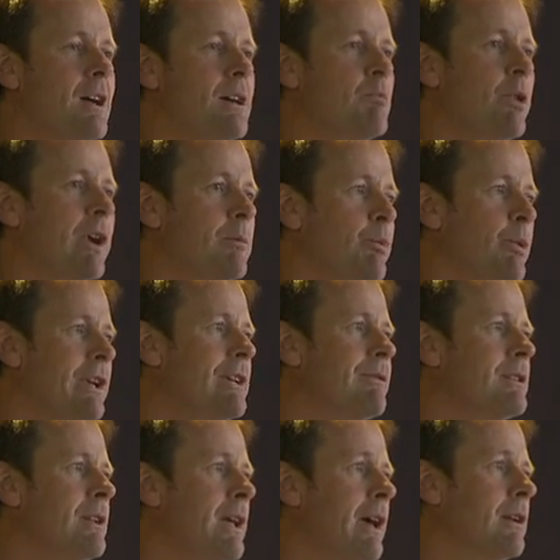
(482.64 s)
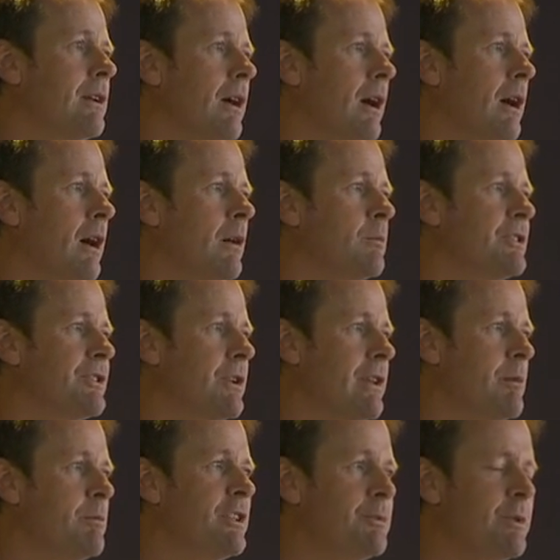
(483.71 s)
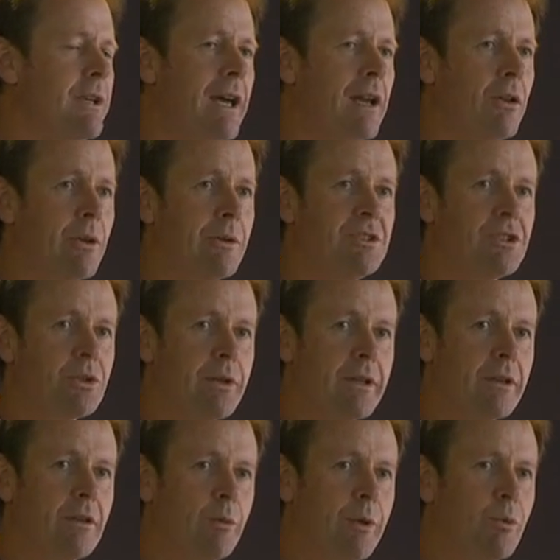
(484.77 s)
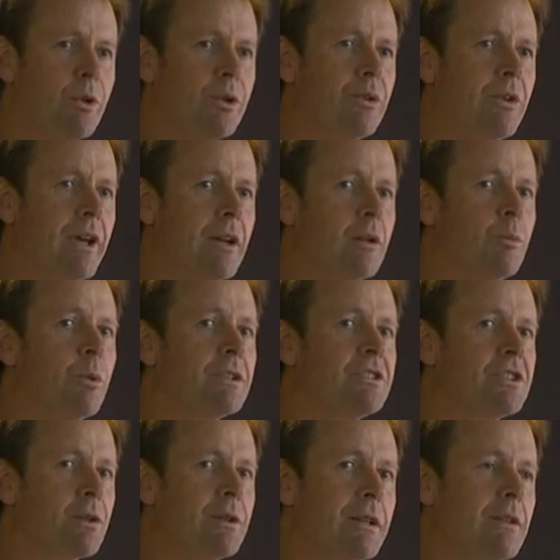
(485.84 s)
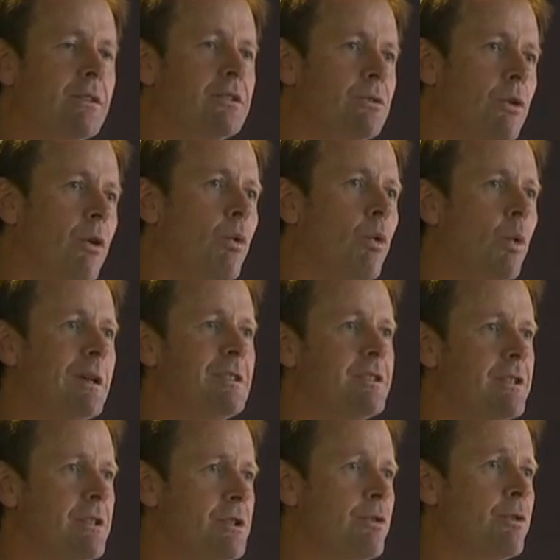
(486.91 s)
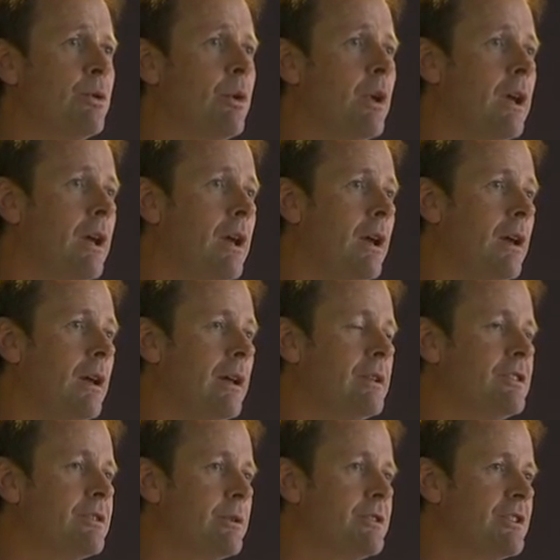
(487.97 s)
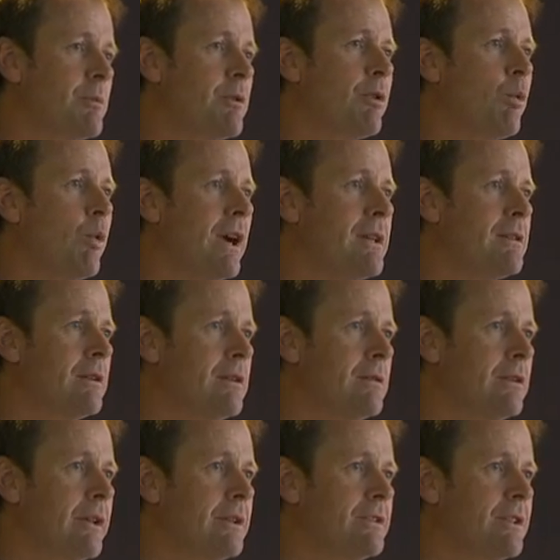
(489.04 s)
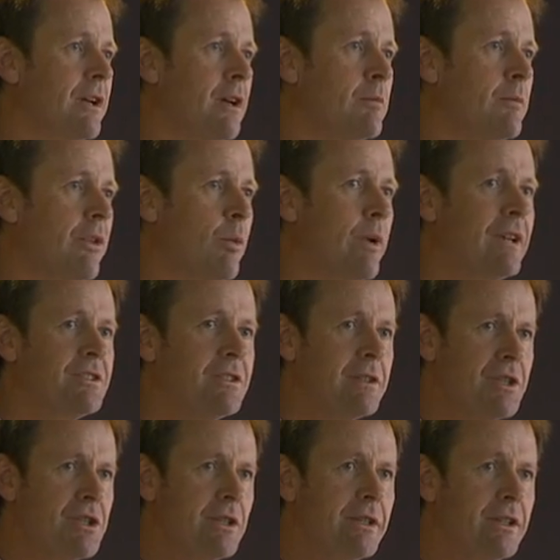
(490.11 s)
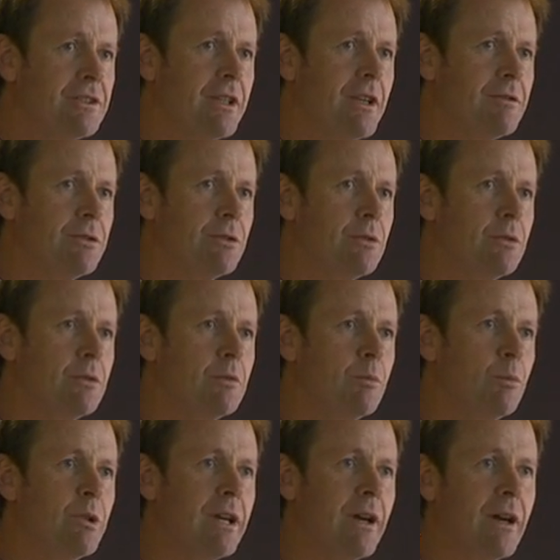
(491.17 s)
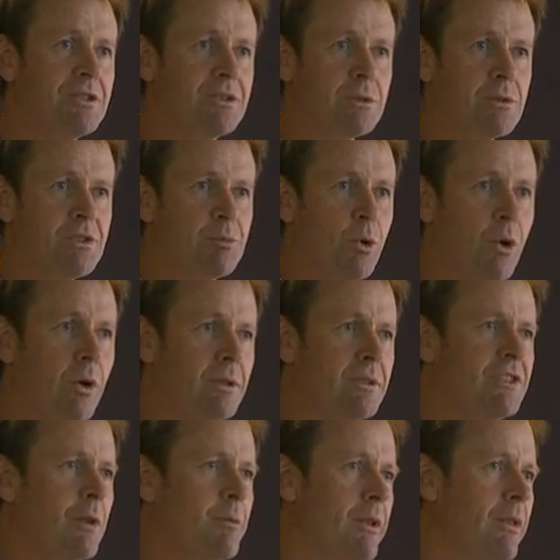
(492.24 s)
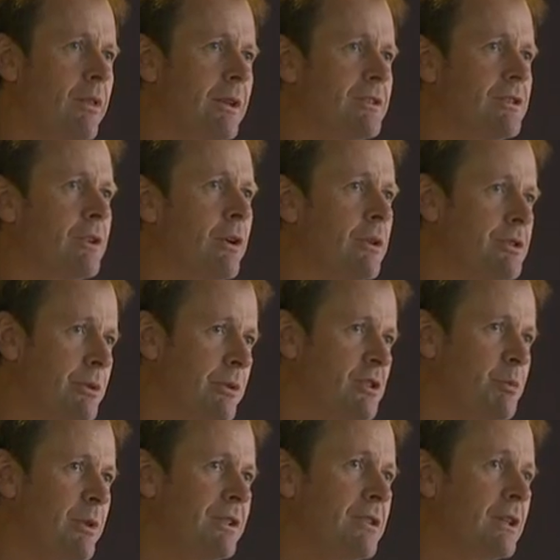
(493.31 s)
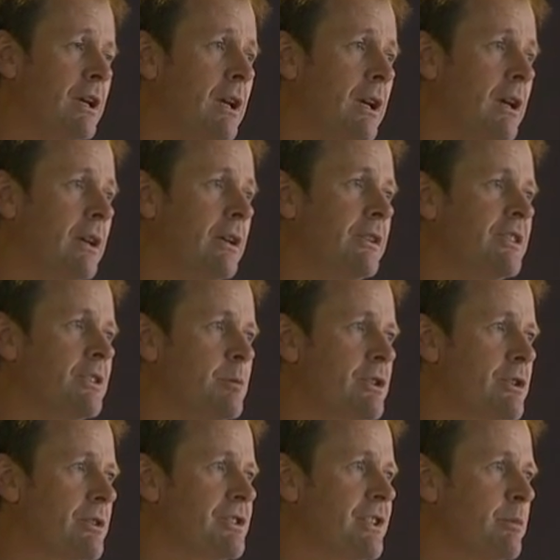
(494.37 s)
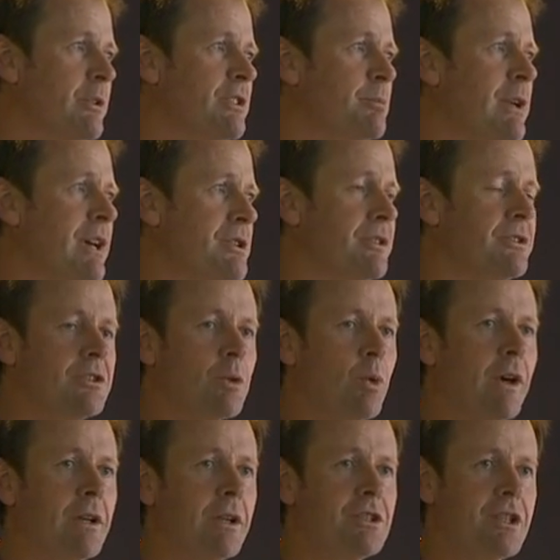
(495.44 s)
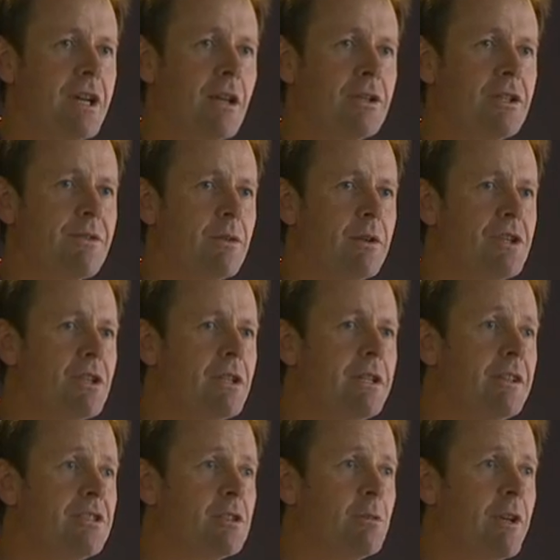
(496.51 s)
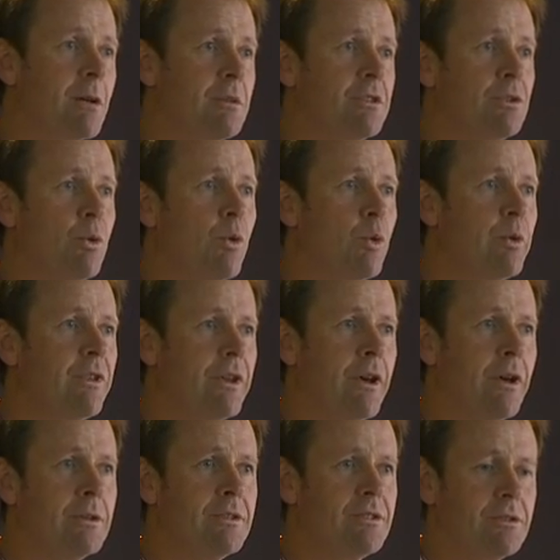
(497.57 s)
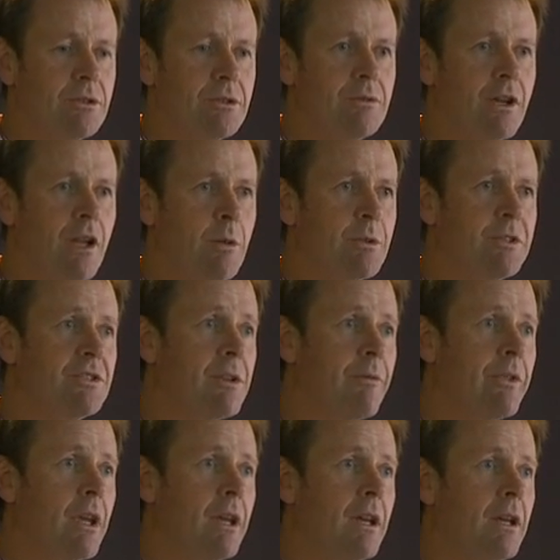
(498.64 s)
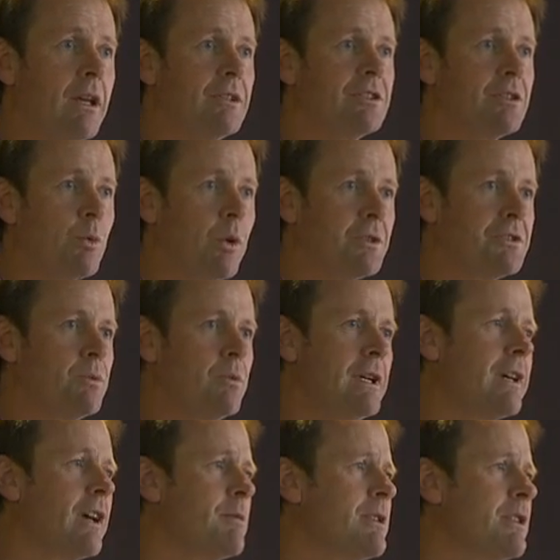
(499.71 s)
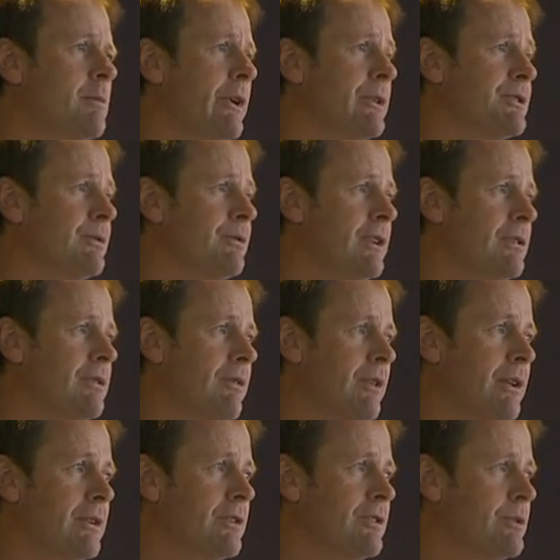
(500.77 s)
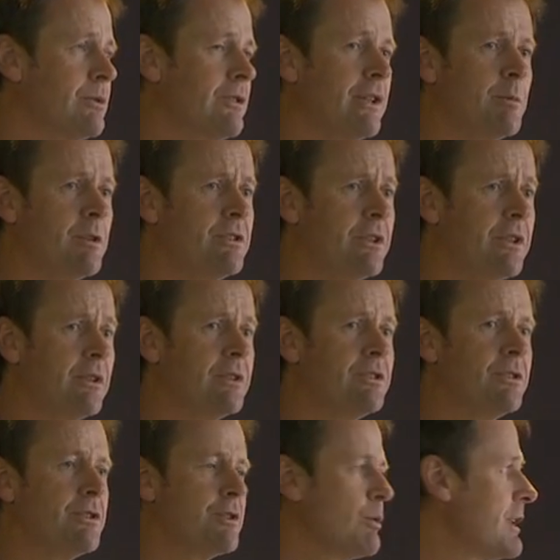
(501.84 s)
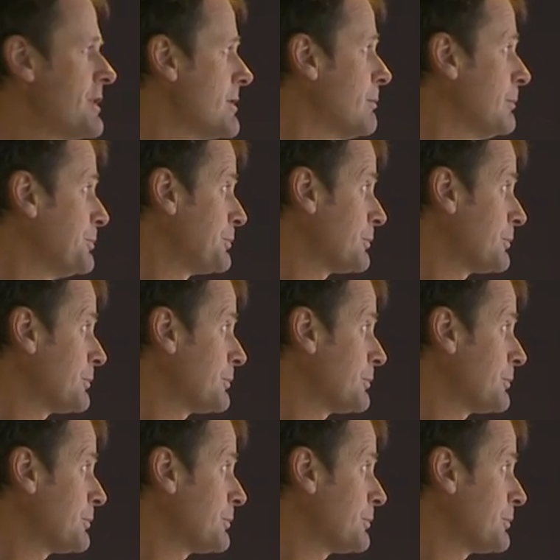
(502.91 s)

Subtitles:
But even that, so that means we add a lot of strength that we wouldn't have added. But strength is not always the issue. And so some of the ways that engineers have to be asked to respond and some of the things that owners are expecting, there's some interesting mismatches. It's quite a challenge for engineers to be able to talk with the owners and the developers as to what's really going to be the most effective thing to suit their particular situation.